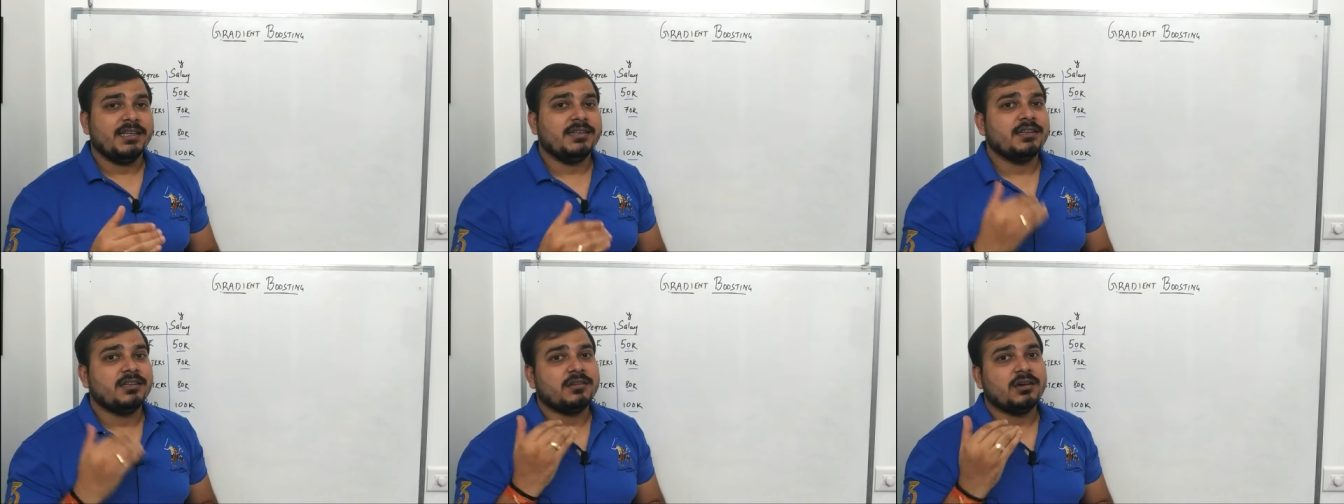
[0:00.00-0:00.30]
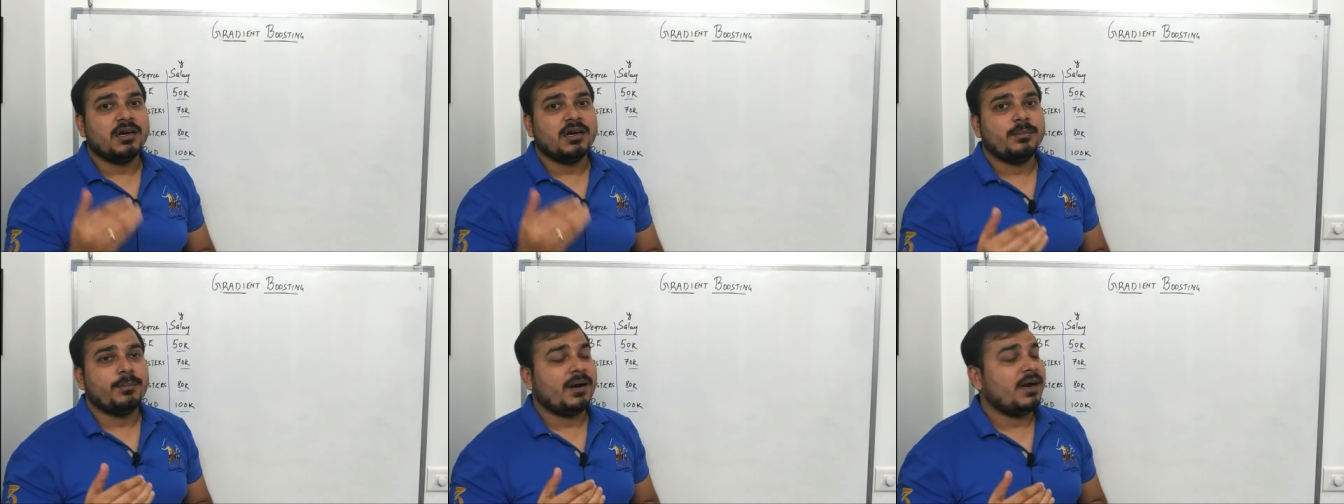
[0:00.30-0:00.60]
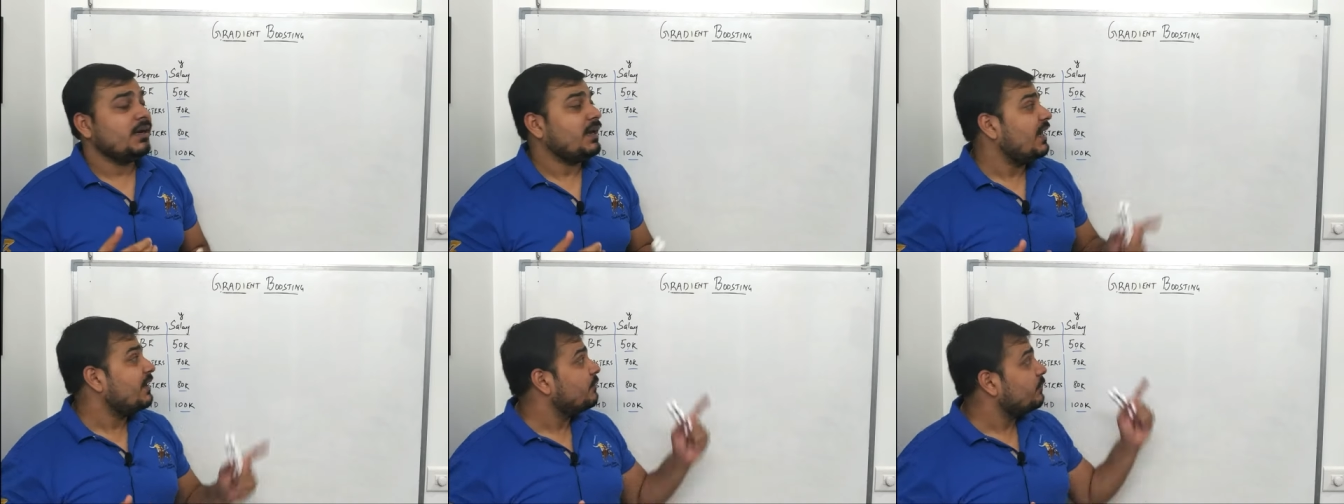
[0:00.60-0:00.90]
In the third
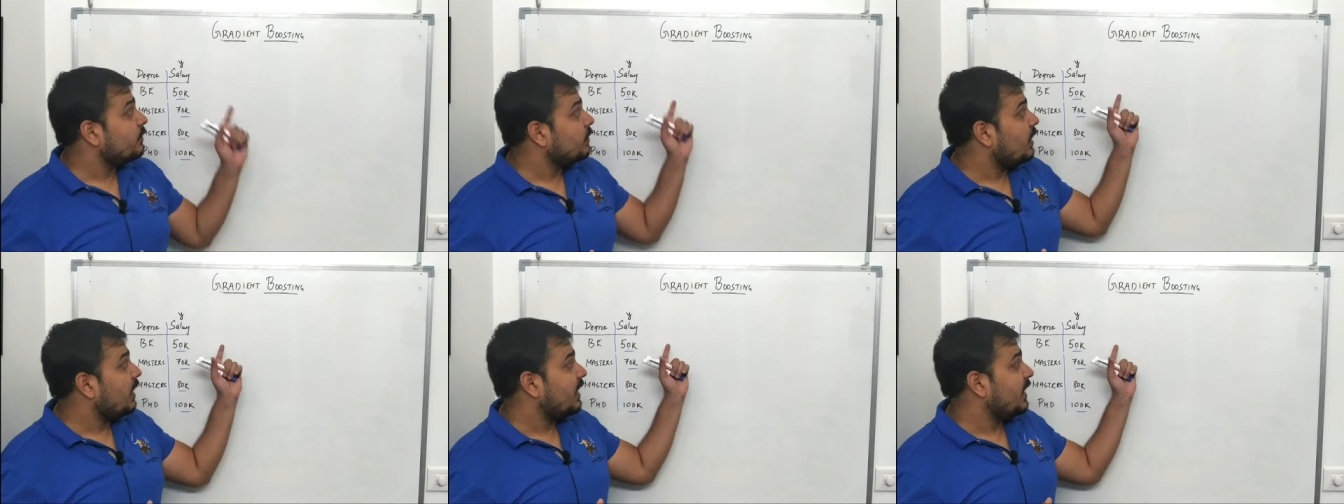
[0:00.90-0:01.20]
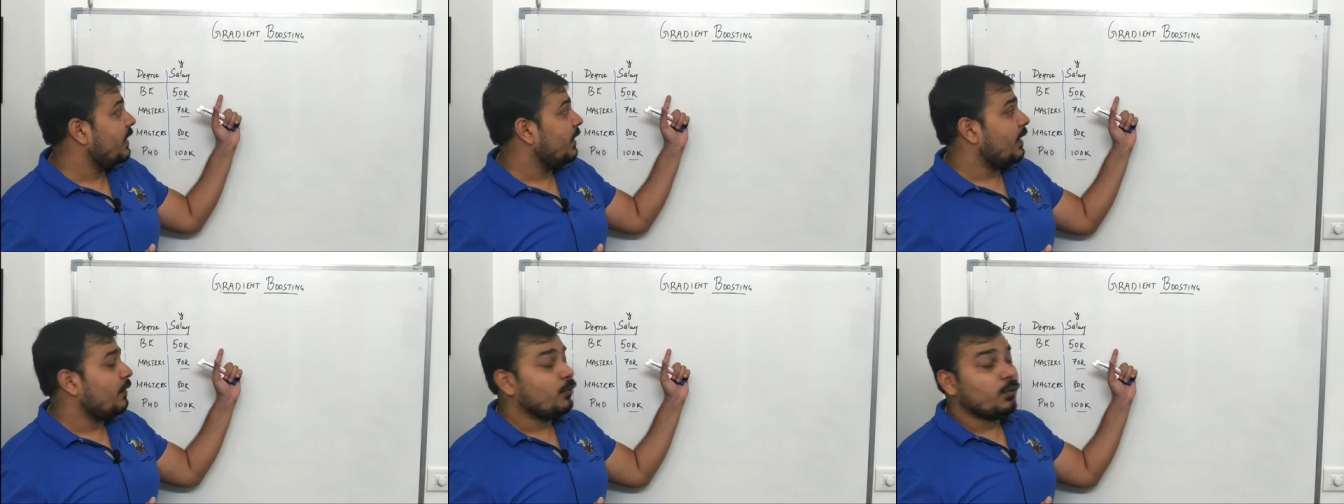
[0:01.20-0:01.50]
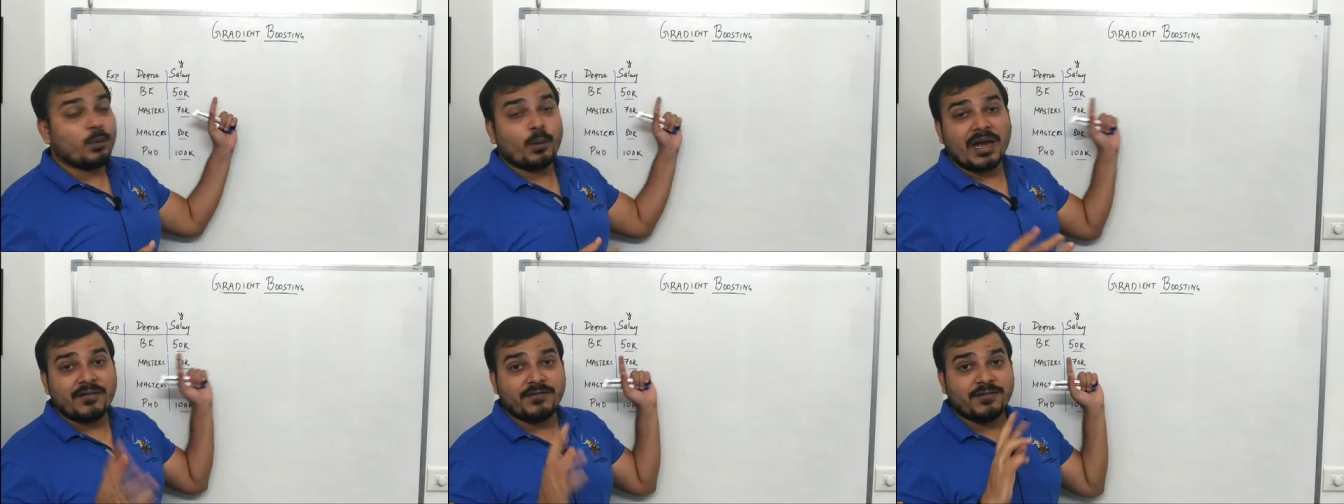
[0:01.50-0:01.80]
part, and again
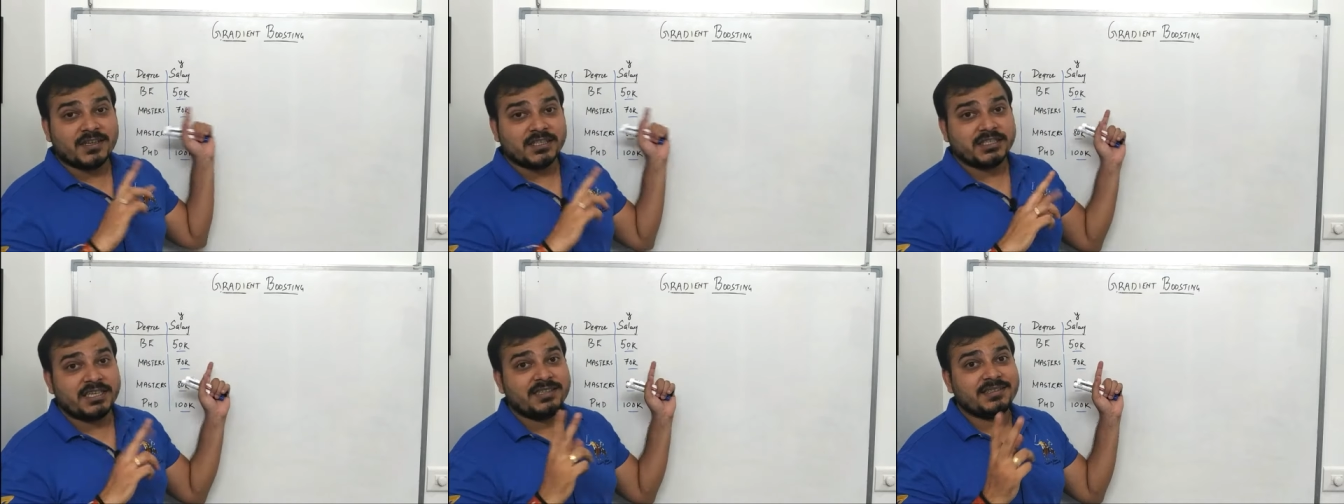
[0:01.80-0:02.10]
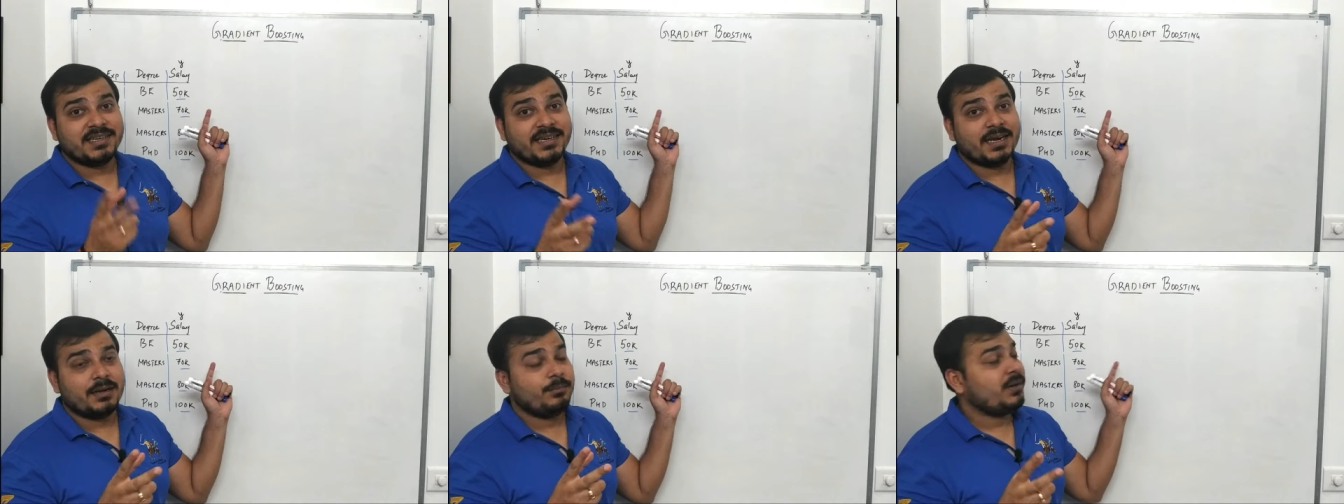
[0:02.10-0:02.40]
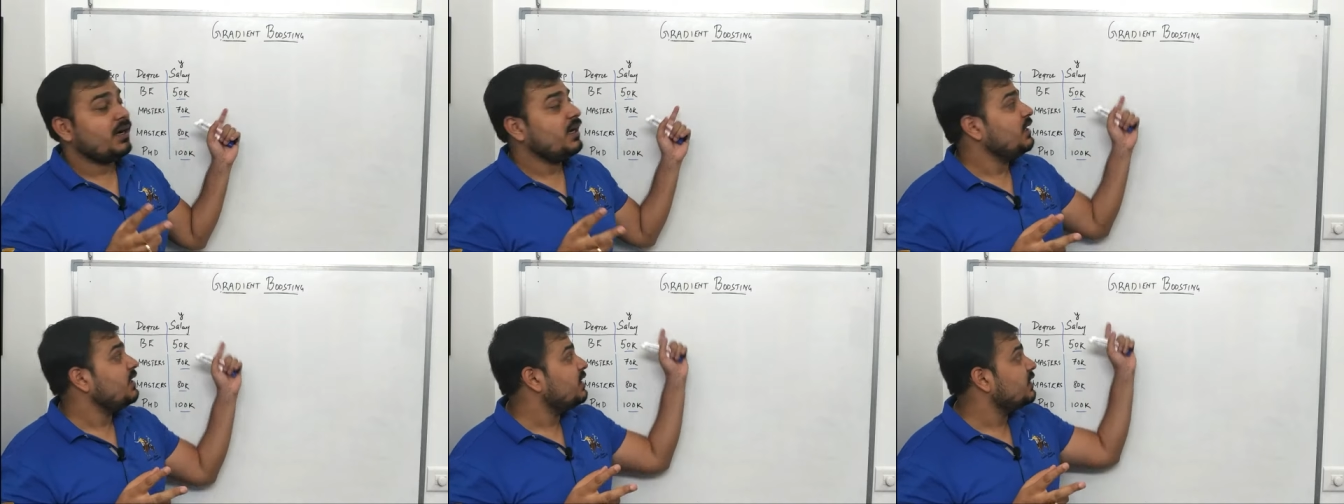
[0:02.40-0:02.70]
why first and second
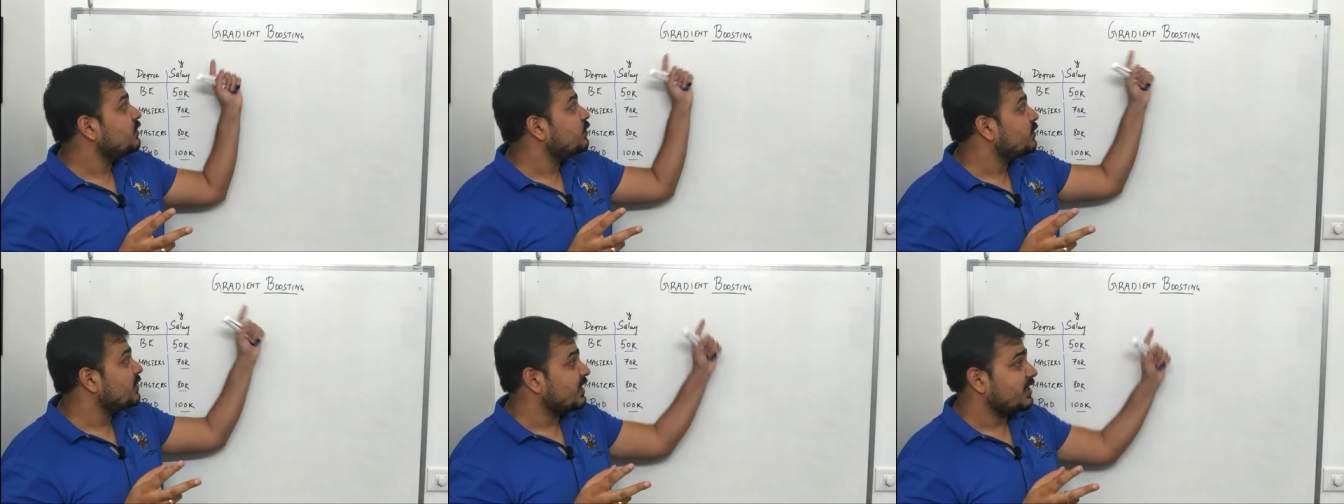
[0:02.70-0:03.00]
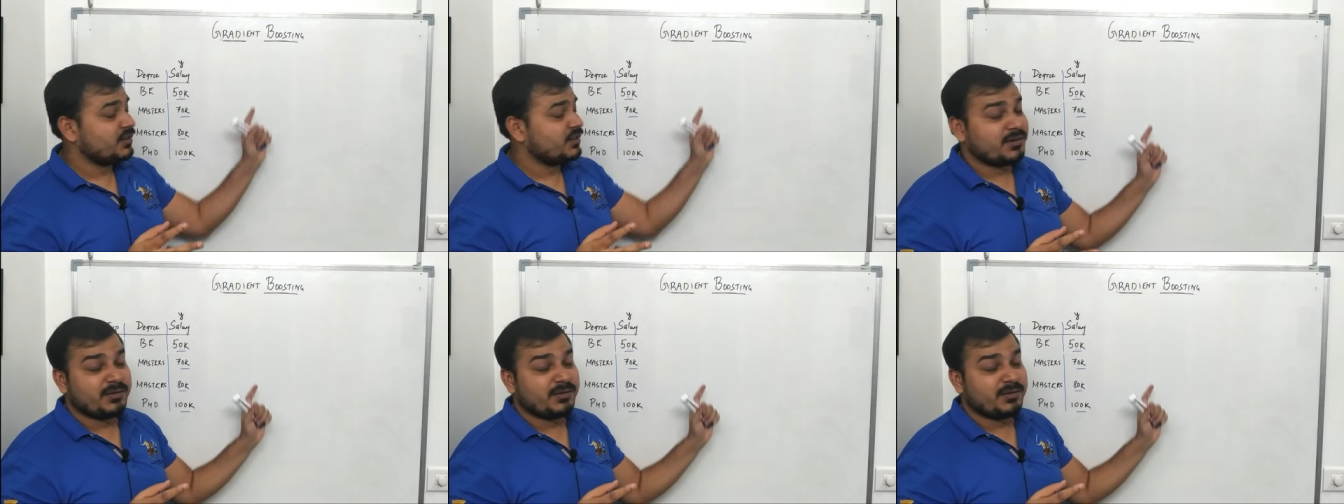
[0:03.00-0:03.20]
part, it is with